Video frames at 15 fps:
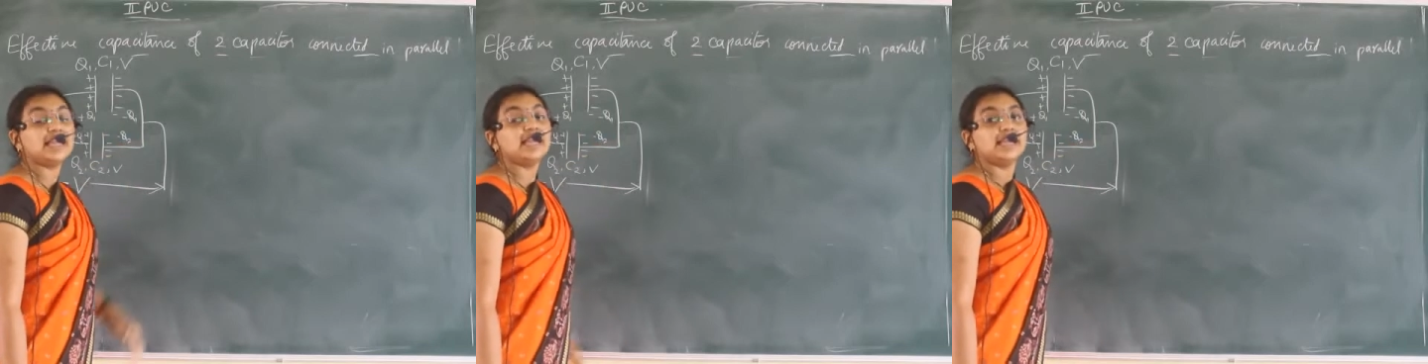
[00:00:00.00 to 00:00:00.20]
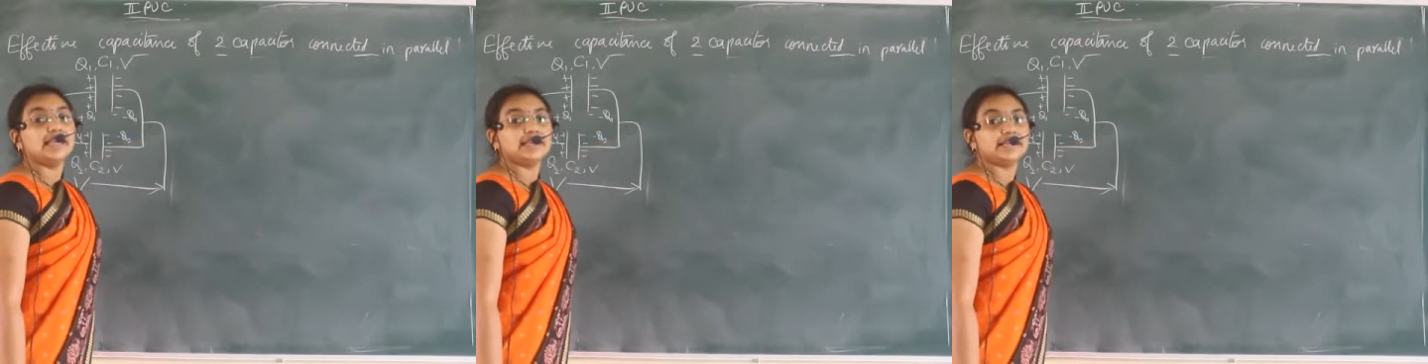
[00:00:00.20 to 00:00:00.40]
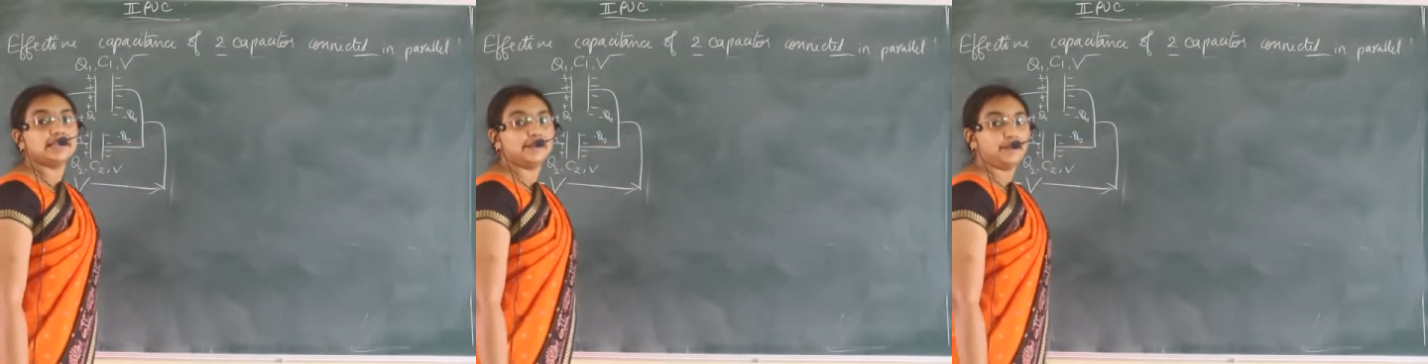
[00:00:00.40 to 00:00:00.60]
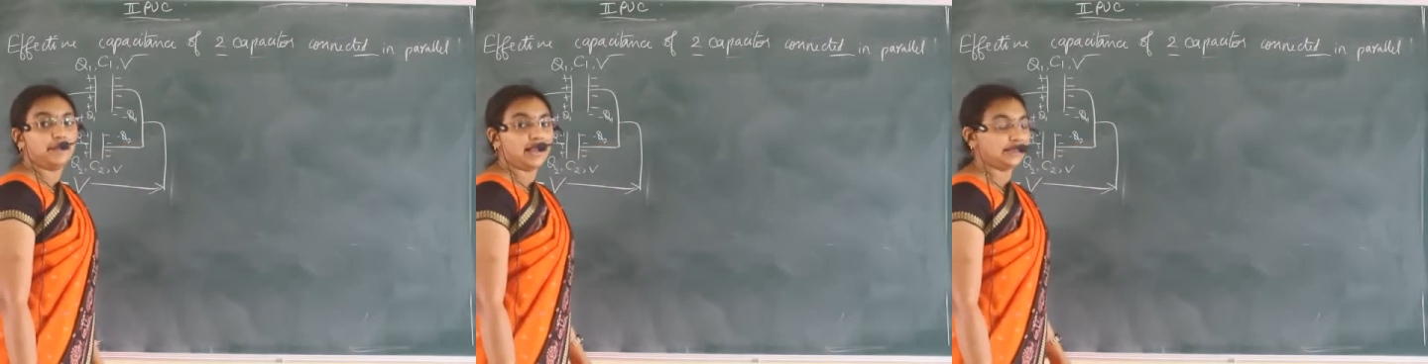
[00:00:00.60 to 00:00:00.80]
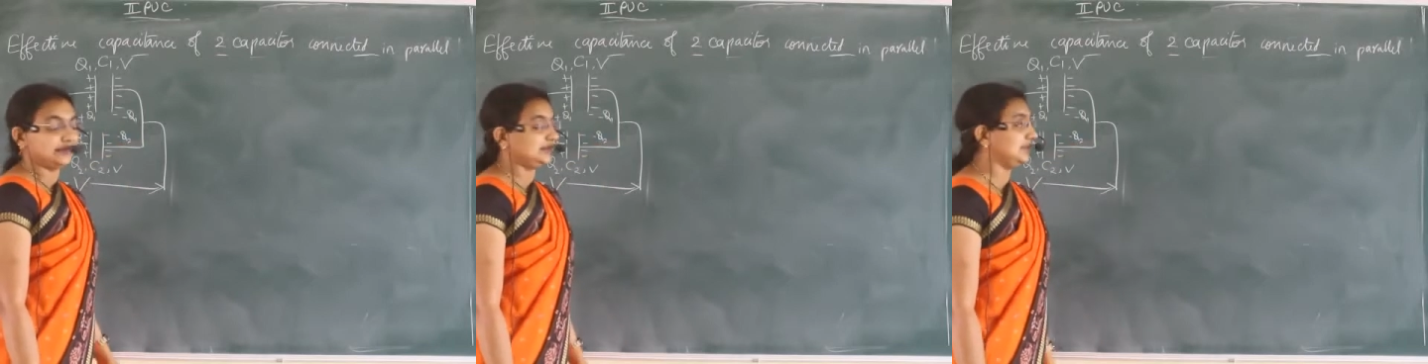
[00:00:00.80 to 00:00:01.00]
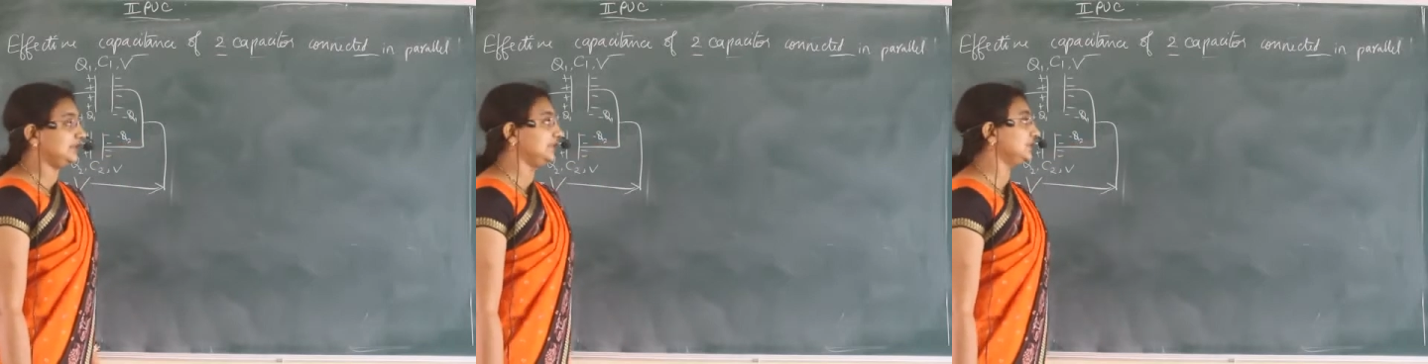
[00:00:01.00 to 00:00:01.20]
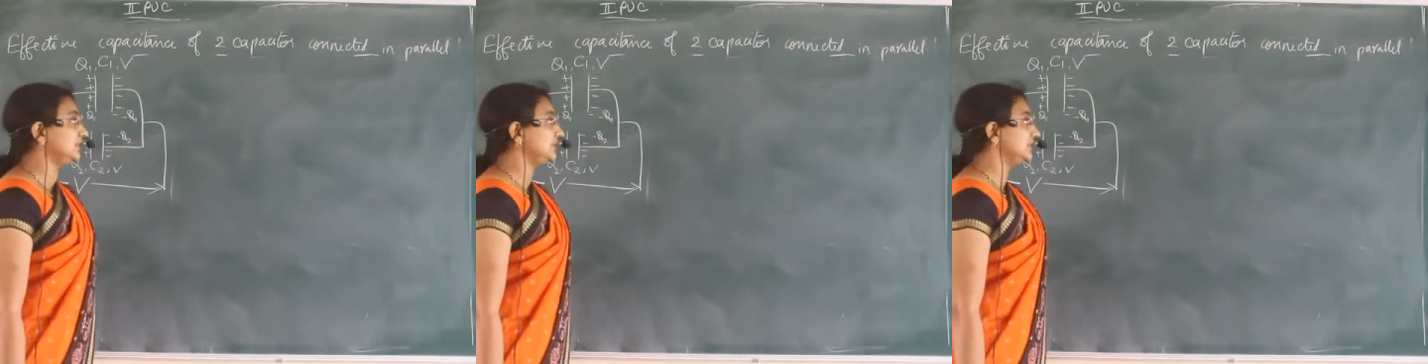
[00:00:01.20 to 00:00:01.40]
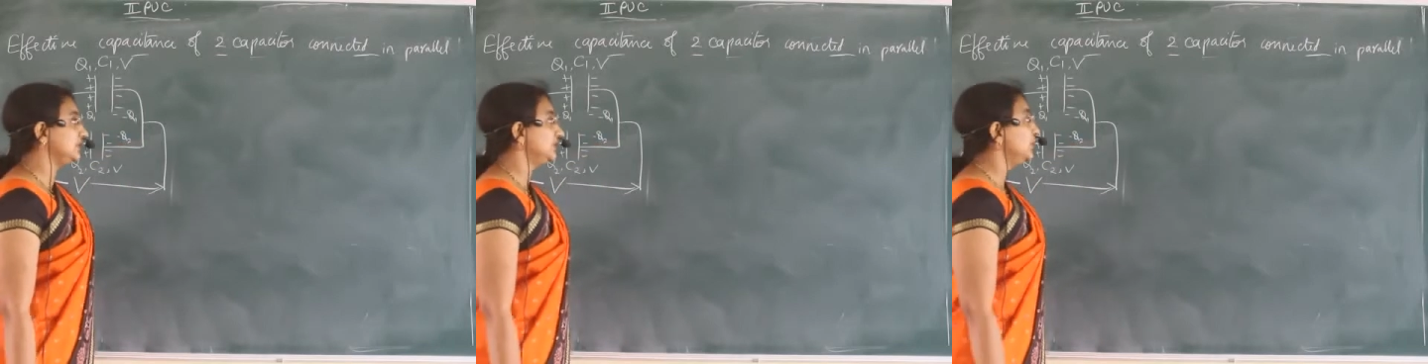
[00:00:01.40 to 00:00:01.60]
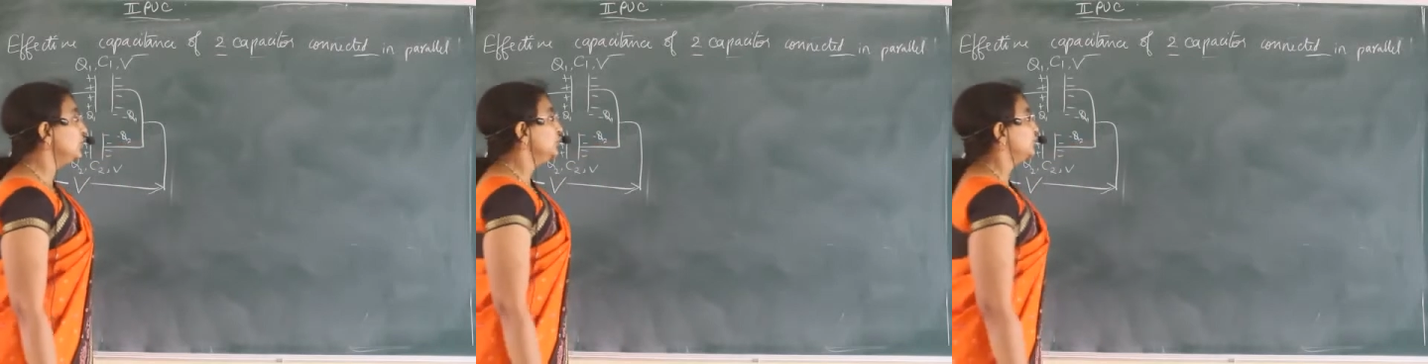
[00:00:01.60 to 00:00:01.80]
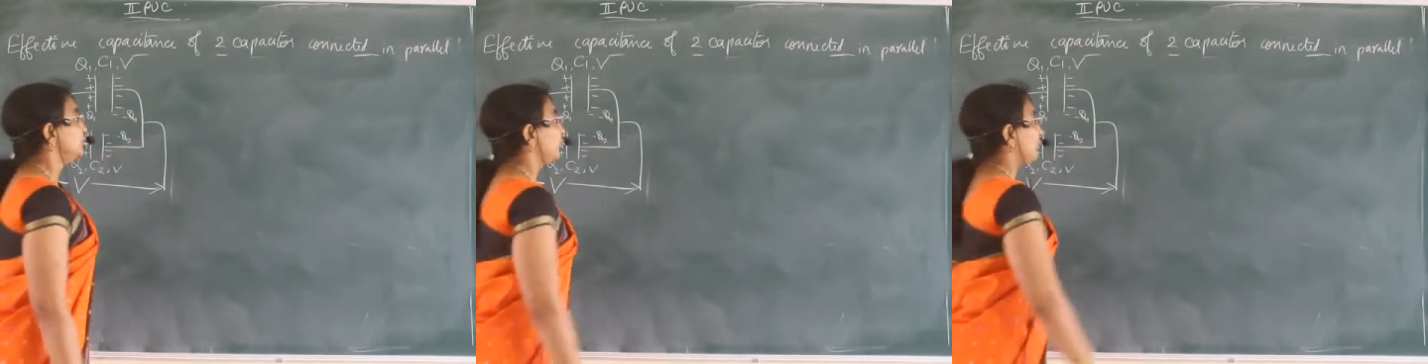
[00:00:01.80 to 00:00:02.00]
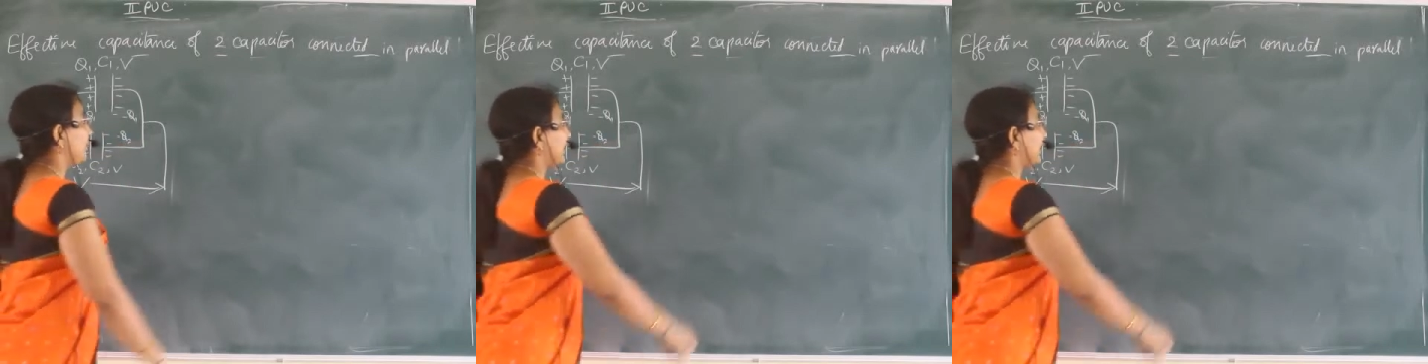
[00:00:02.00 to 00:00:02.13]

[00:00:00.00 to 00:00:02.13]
capacitors. So we